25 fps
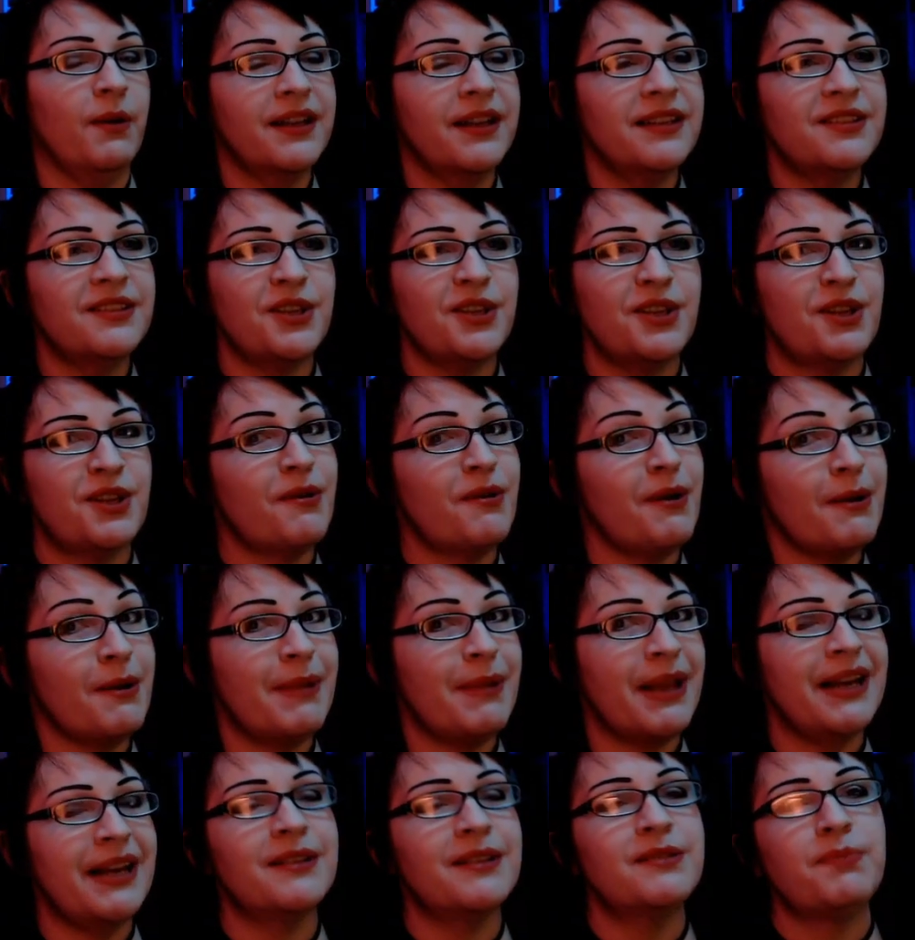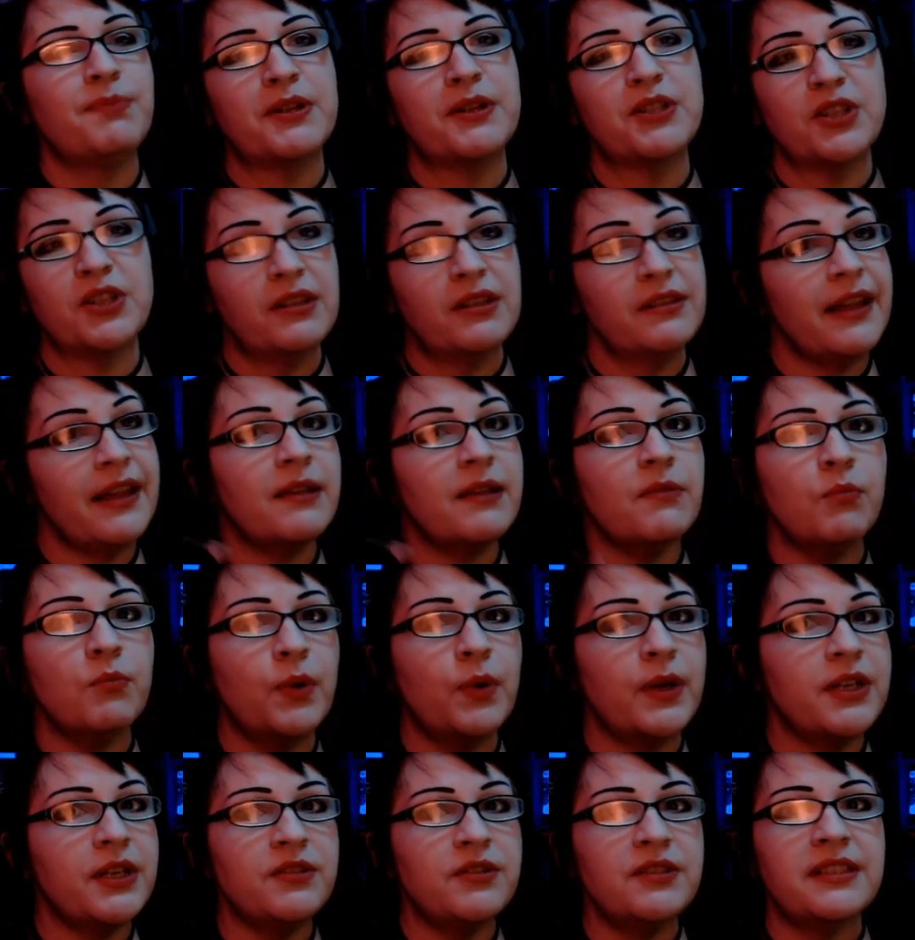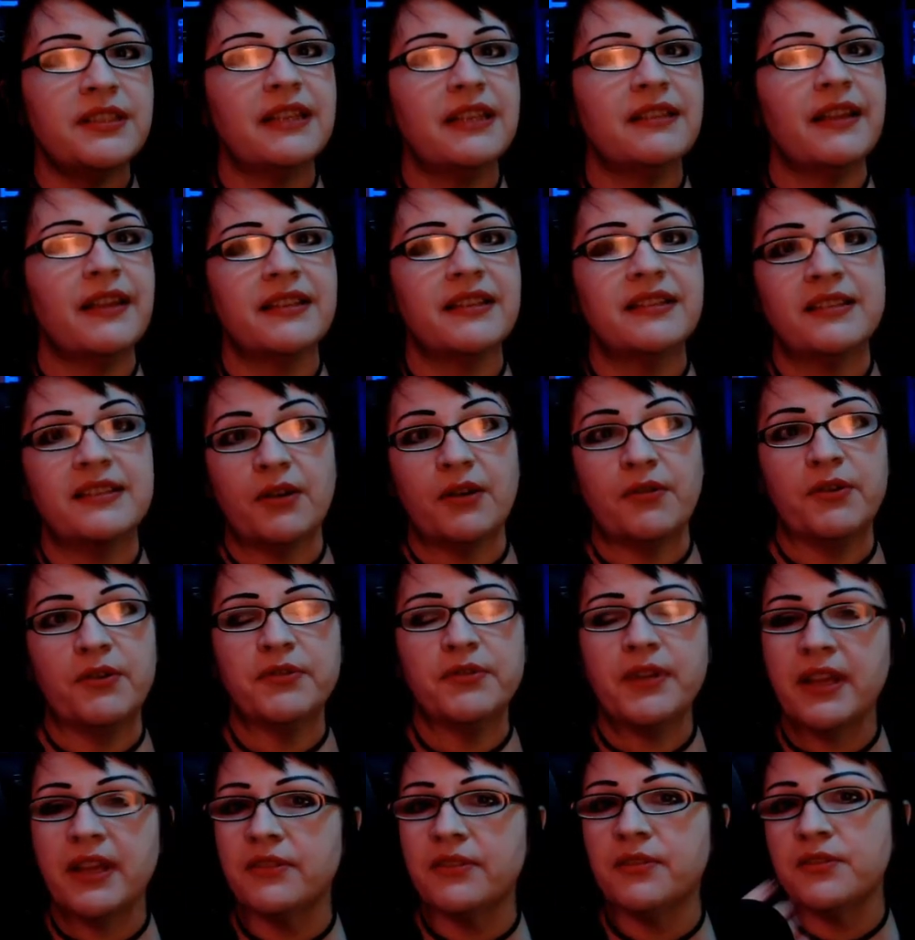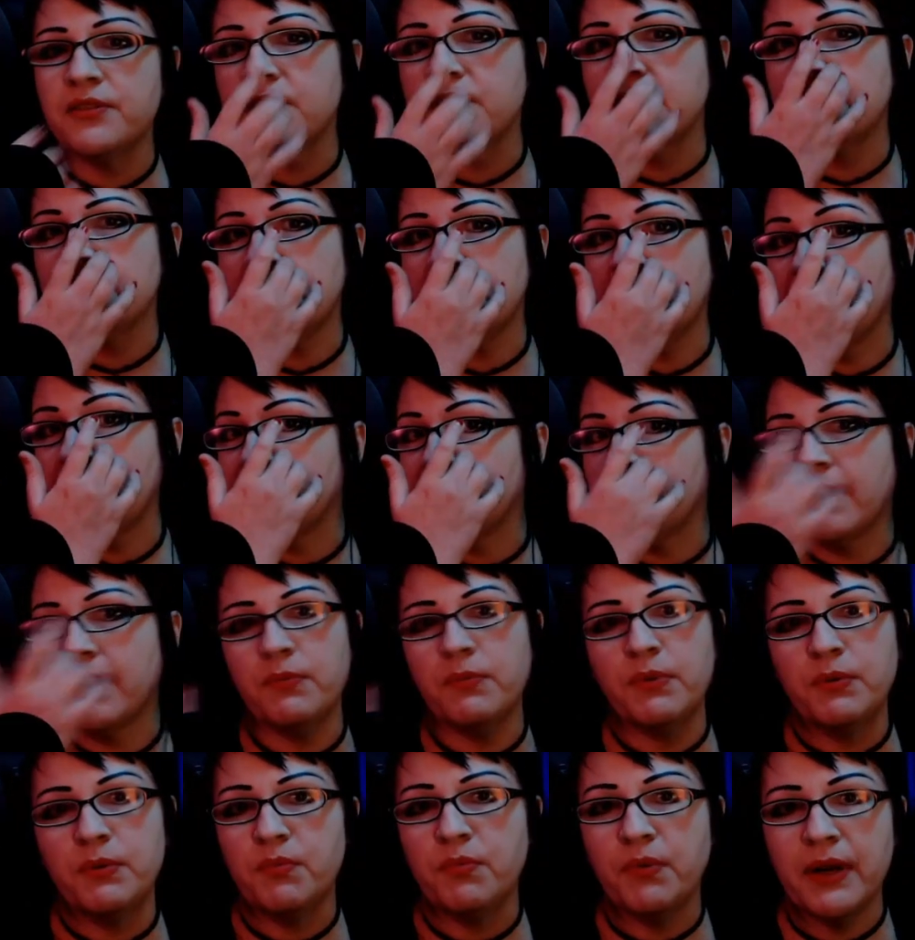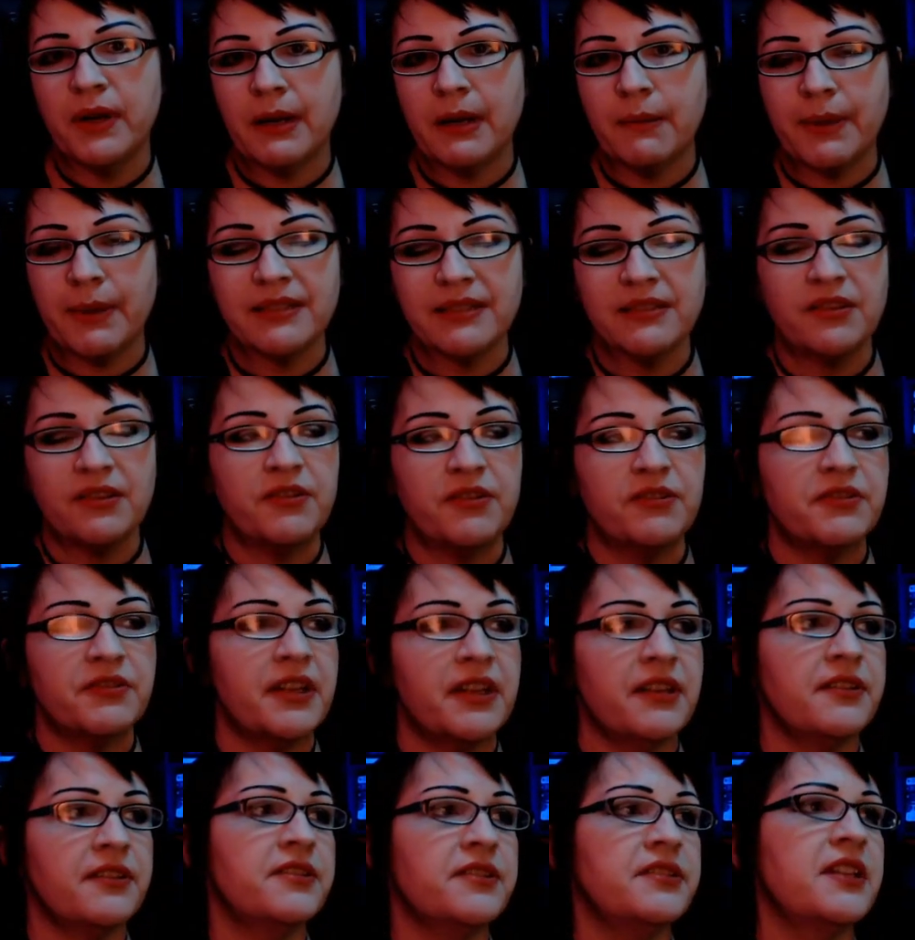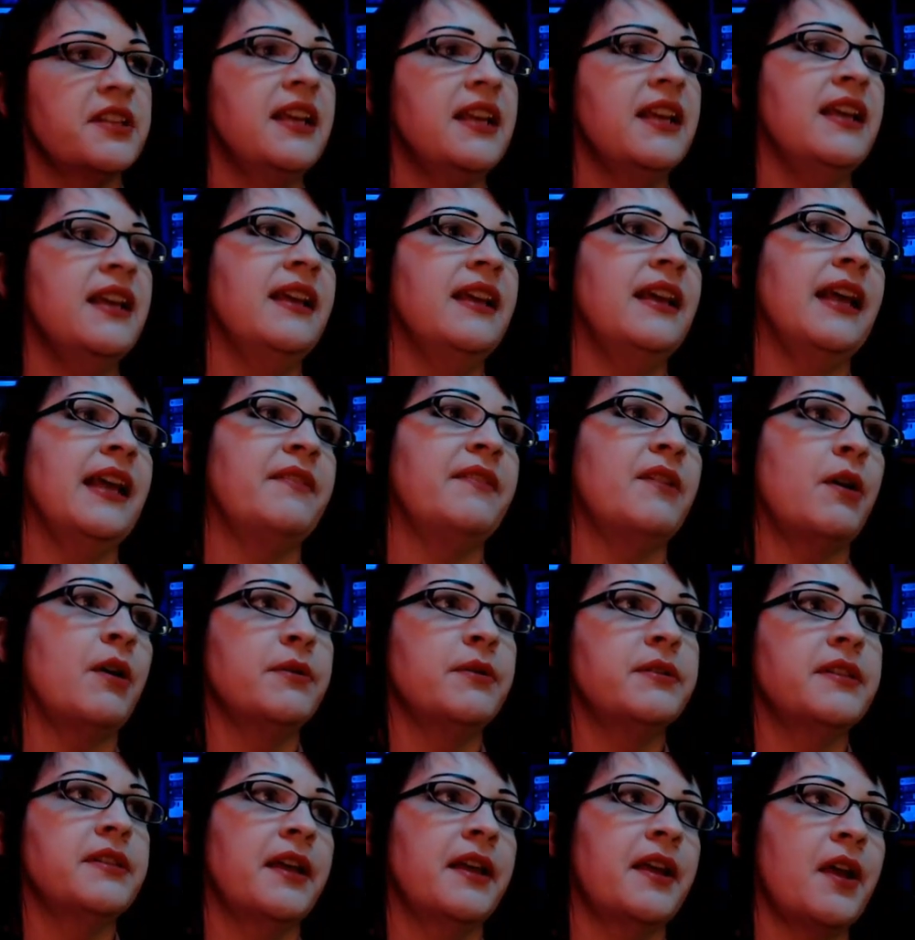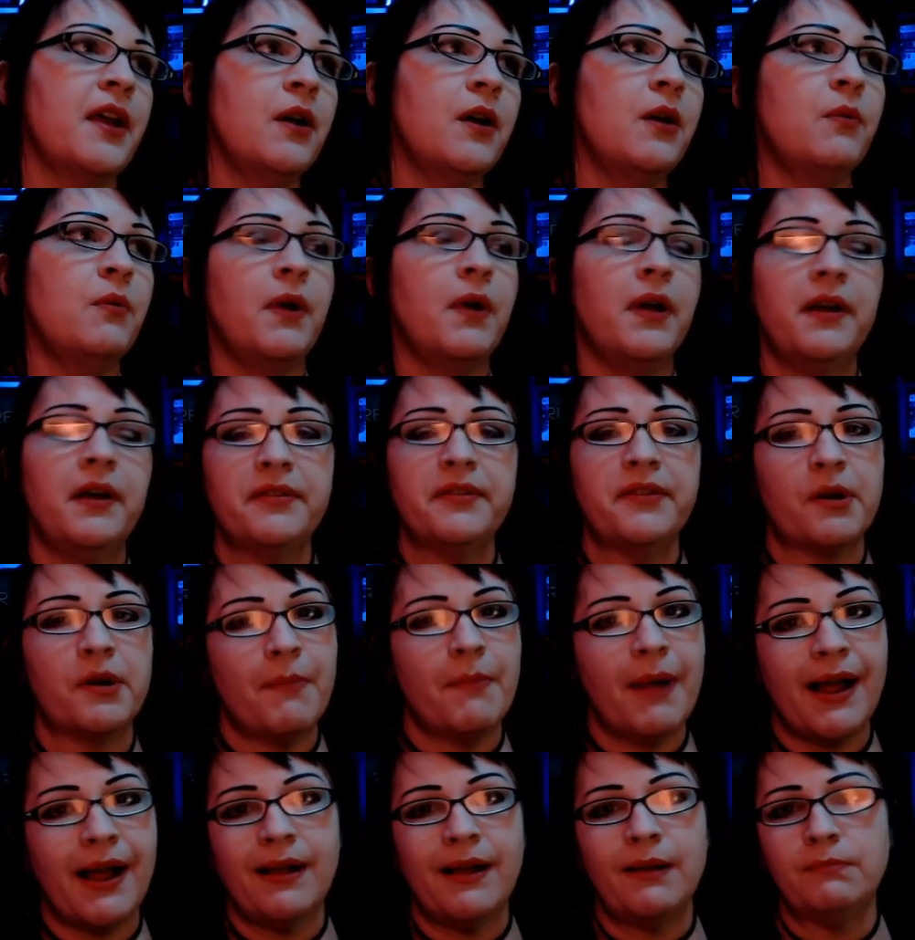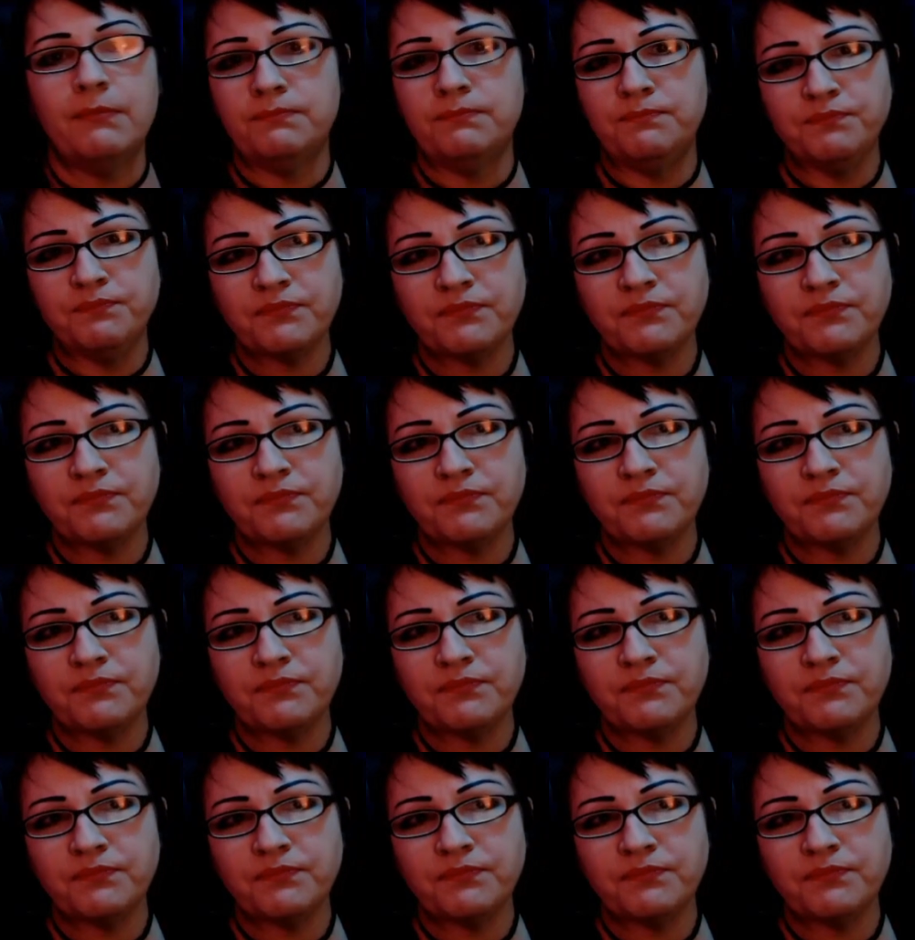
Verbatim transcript: You know what I mean? Especially like when you see like serial killers and stuff, like reading about serial killers, and they're always like, oh, well, their mom